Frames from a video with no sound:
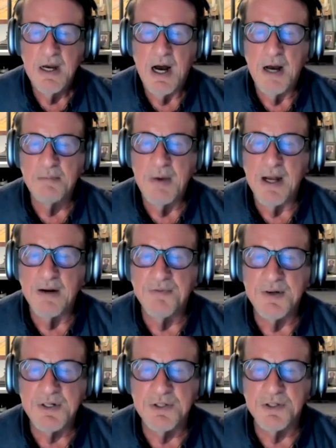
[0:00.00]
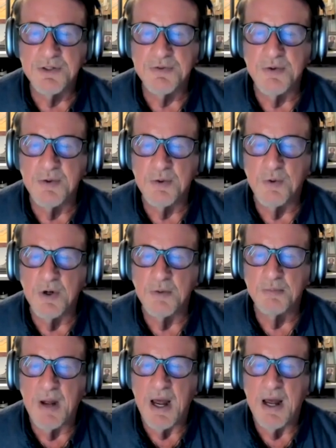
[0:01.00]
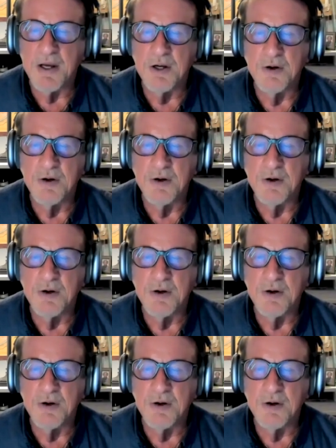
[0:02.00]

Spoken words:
I met officials from the World Bank